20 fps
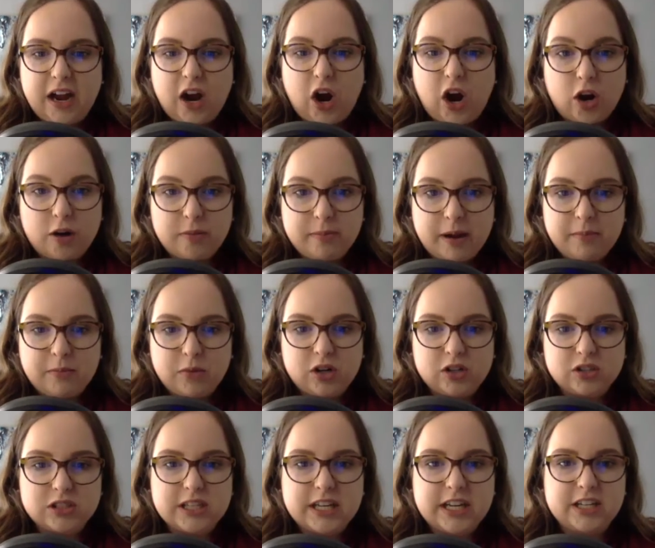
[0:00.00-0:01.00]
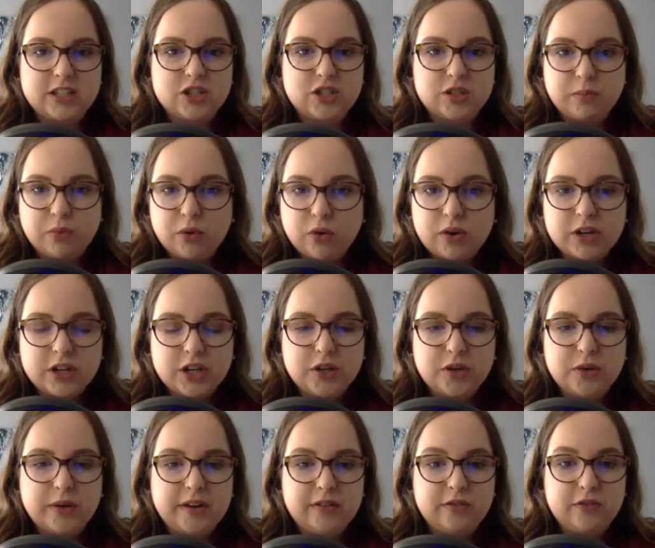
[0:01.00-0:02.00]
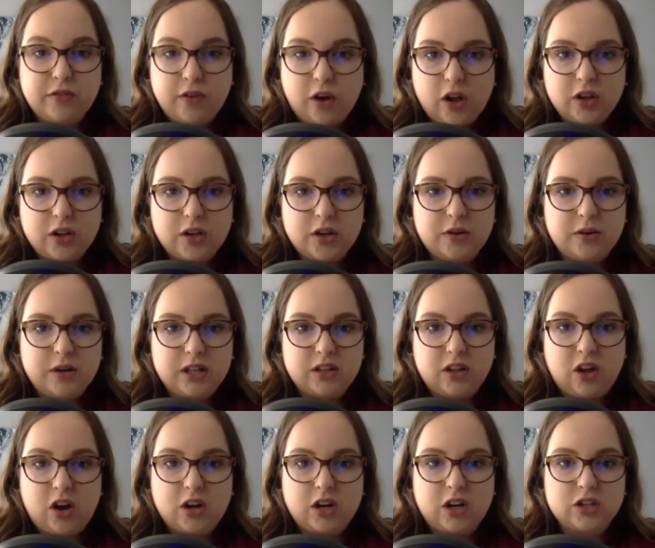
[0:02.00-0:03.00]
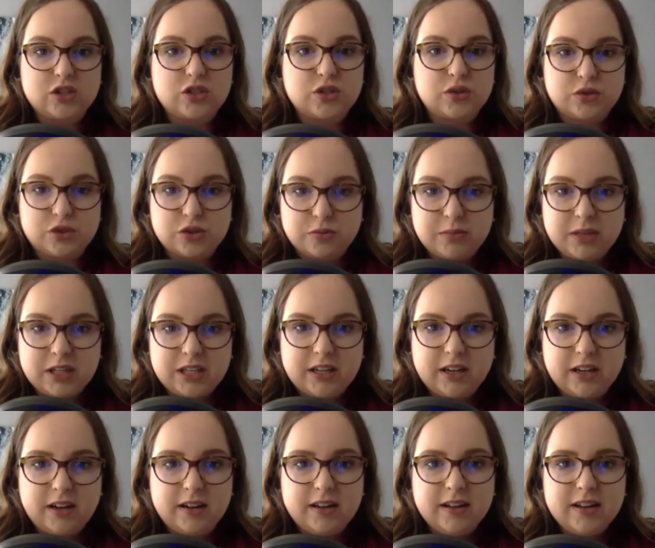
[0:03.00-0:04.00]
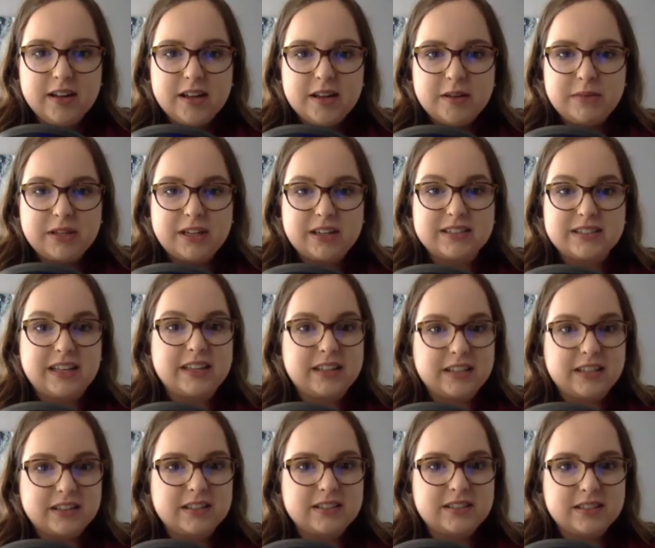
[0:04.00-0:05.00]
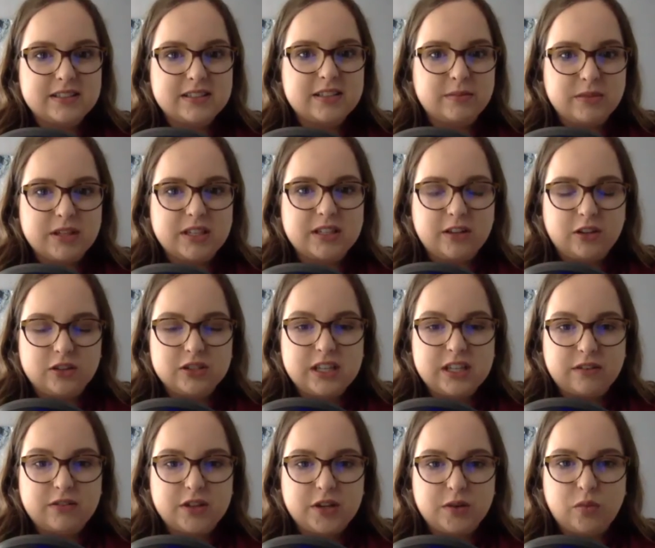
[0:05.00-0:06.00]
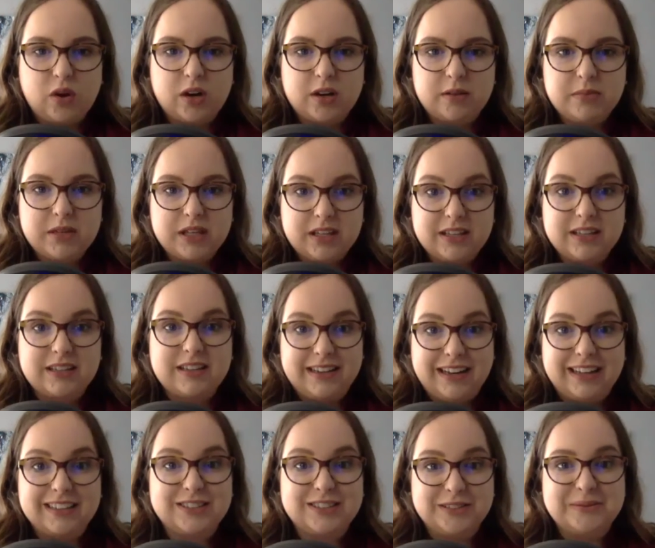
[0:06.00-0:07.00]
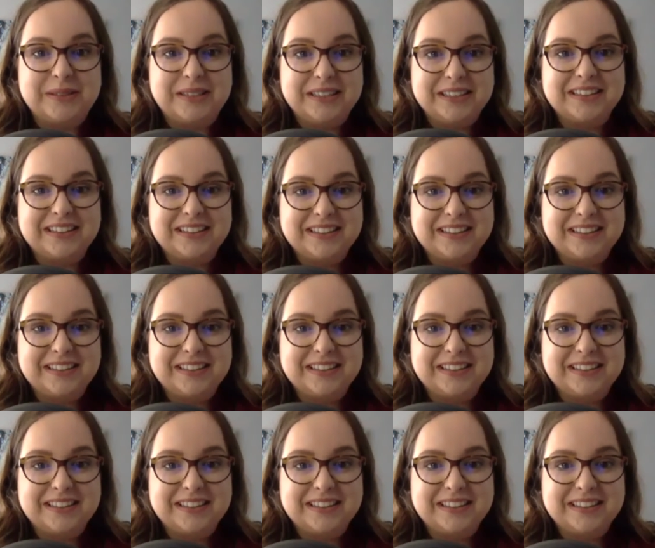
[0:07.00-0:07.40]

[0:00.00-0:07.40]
our members can support you and follow along on social media? Because I think this is something they'll definitely want to be connected with.